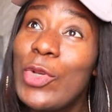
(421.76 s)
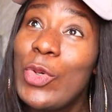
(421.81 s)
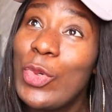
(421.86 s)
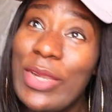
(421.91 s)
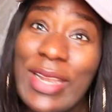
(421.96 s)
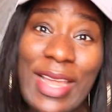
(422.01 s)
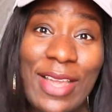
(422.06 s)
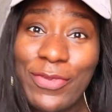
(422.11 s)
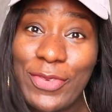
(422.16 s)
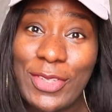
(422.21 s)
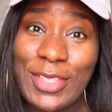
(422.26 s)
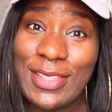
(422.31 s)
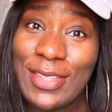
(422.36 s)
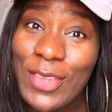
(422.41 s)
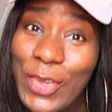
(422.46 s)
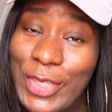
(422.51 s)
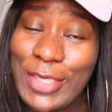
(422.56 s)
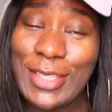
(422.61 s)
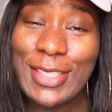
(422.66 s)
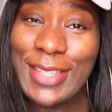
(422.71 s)
a good life in
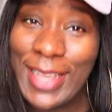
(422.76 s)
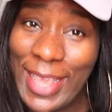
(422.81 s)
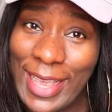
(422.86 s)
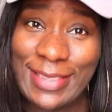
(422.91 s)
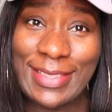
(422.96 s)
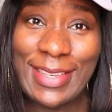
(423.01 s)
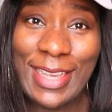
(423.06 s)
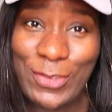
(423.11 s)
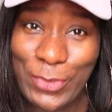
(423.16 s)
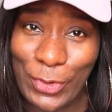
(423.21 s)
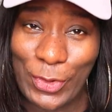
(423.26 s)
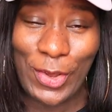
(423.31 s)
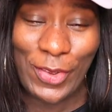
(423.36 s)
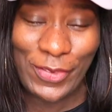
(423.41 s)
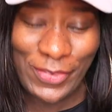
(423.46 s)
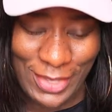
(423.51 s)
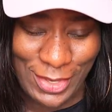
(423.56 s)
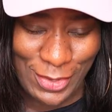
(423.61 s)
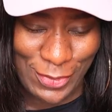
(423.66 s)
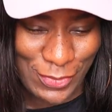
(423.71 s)
this earth that's full
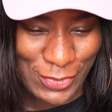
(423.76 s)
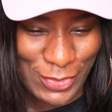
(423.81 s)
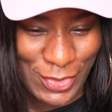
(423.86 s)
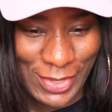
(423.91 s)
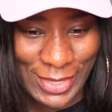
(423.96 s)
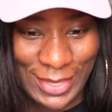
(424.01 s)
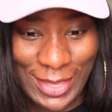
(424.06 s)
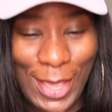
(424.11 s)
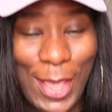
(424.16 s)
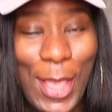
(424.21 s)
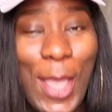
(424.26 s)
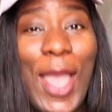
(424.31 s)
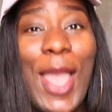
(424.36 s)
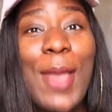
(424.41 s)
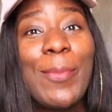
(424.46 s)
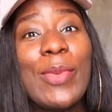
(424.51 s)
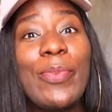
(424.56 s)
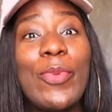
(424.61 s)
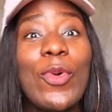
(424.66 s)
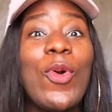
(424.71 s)
of evil, okay?
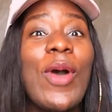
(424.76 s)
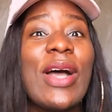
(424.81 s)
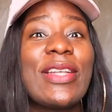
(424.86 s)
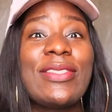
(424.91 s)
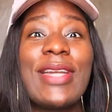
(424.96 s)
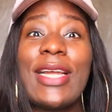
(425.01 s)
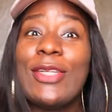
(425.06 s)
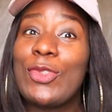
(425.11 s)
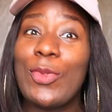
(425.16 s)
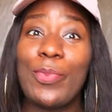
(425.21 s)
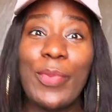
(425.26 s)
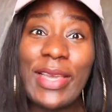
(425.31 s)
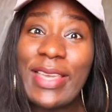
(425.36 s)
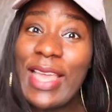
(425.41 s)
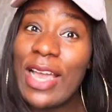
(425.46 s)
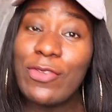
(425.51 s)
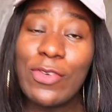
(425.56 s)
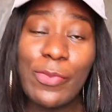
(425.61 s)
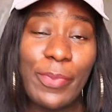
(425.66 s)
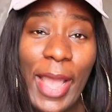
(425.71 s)
People who are trying to make
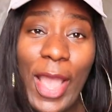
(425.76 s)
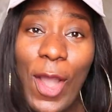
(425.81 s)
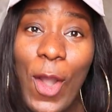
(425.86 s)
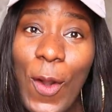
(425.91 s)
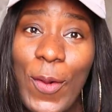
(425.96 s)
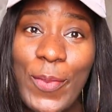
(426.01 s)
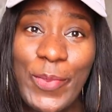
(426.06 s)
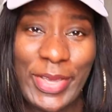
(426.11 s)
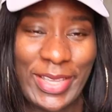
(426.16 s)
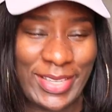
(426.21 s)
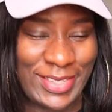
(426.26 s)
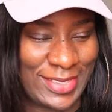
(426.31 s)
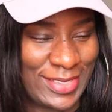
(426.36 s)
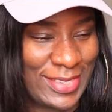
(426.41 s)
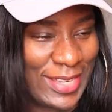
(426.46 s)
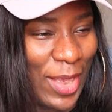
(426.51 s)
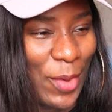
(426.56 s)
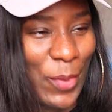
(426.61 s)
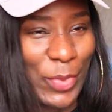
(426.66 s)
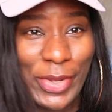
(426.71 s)
heaven by all
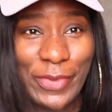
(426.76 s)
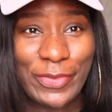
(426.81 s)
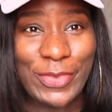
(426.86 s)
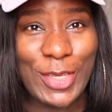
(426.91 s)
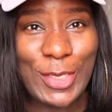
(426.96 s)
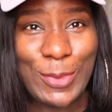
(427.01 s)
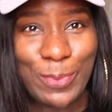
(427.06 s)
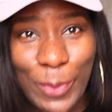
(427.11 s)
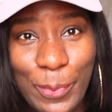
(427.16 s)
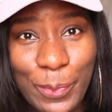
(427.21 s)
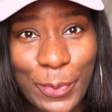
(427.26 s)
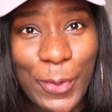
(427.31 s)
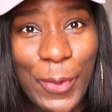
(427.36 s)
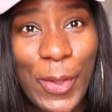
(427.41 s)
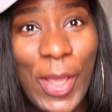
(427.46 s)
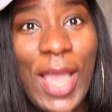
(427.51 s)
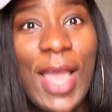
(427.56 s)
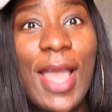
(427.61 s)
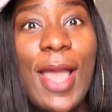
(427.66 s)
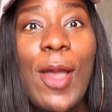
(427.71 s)
means are one of those
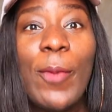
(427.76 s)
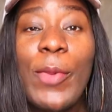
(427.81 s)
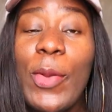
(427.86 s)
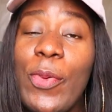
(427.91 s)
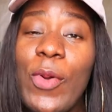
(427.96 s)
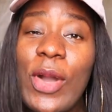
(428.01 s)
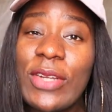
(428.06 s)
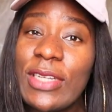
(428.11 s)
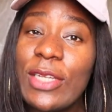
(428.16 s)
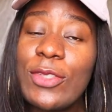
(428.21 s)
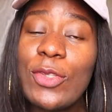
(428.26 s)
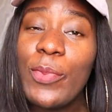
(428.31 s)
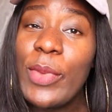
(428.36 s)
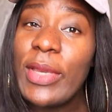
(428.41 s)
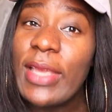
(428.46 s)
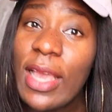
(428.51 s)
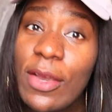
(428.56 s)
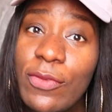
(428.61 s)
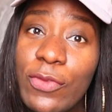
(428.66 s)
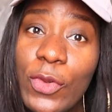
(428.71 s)
people. People who are trying to
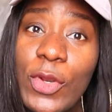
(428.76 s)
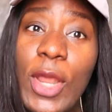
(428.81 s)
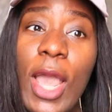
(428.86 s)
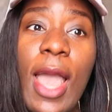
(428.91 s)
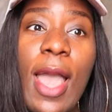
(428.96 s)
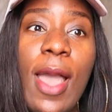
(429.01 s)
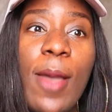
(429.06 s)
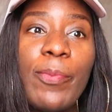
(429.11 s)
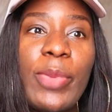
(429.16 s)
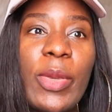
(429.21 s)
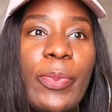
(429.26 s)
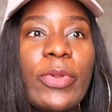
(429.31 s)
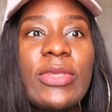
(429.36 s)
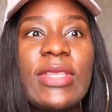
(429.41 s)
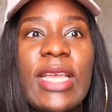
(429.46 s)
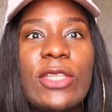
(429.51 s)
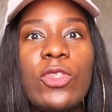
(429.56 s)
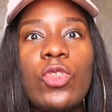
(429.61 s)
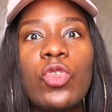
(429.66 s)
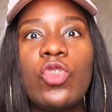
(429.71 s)
make heaven, people
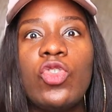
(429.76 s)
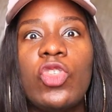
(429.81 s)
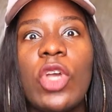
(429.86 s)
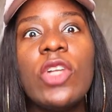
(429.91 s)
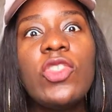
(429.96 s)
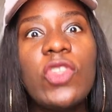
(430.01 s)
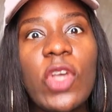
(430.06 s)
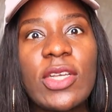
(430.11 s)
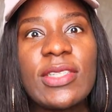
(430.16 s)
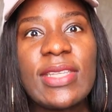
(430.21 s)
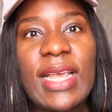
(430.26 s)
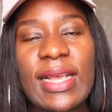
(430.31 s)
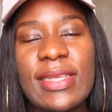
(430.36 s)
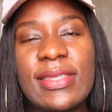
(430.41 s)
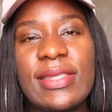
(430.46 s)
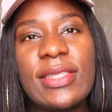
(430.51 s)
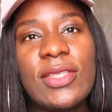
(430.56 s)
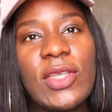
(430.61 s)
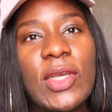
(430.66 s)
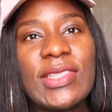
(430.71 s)
tend to judge us
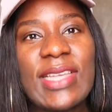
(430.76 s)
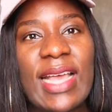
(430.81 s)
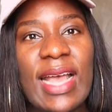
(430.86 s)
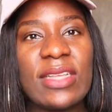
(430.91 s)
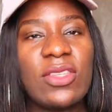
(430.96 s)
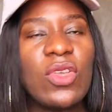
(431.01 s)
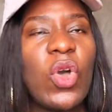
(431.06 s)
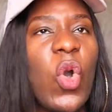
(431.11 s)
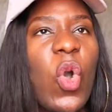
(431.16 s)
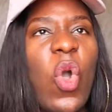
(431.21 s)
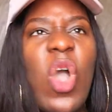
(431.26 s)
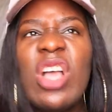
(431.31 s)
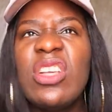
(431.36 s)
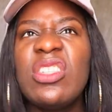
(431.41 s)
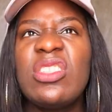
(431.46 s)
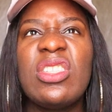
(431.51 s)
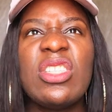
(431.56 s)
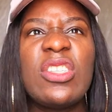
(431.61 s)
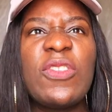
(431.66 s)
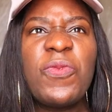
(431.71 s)
and see us as, oh,
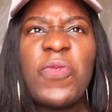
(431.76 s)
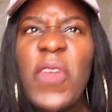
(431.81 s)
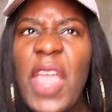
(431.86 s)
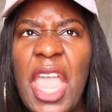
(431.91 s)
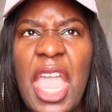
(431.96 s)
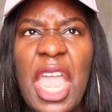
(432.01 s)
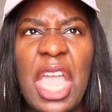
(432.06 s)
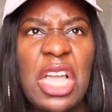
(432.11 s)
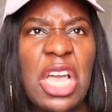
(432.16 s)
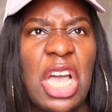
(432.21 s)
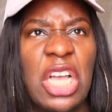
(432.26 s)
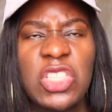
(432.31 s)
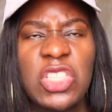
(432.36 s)
she's fake,